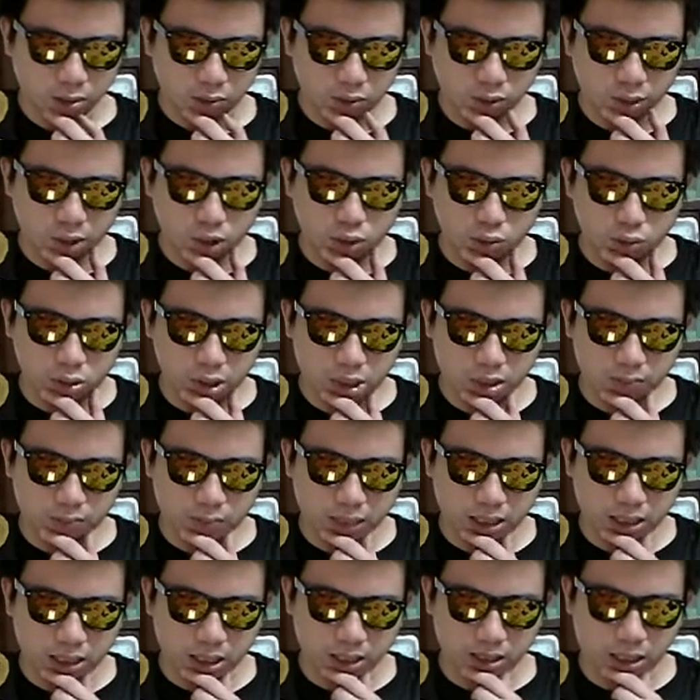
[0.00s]

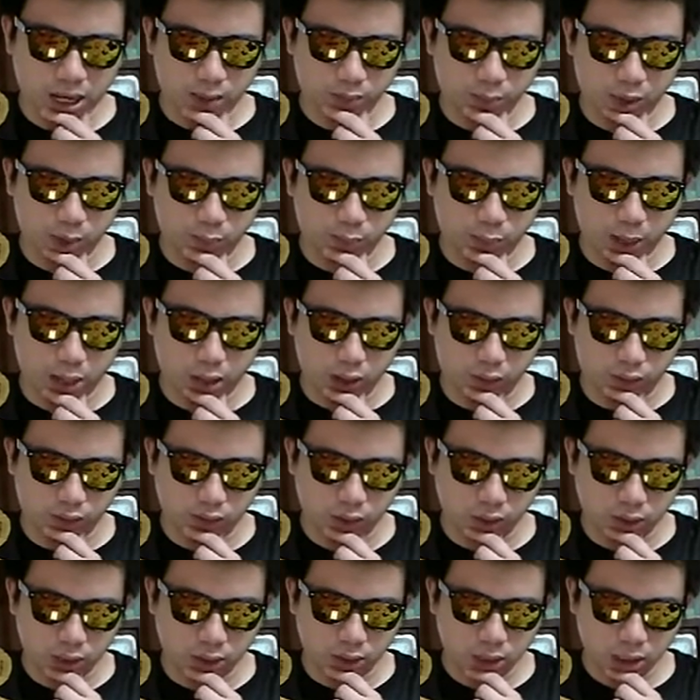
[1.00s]
in that big bag of
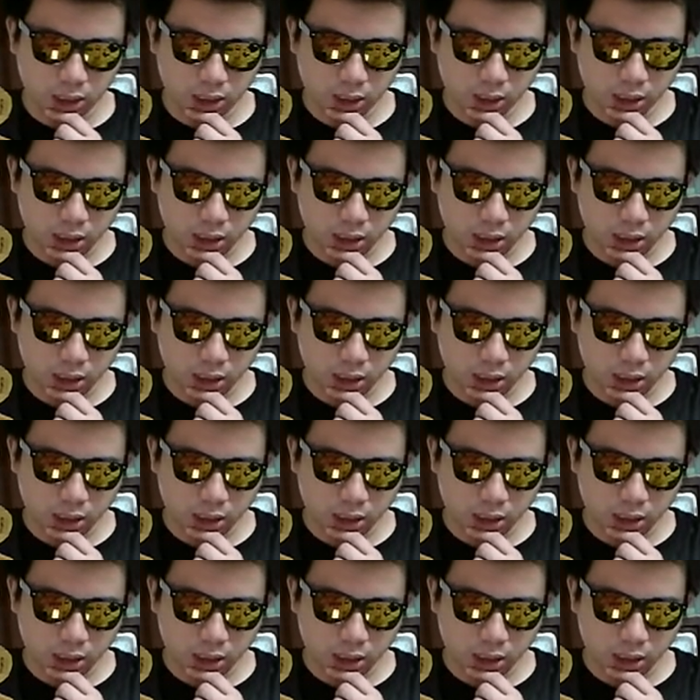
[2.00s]
yours?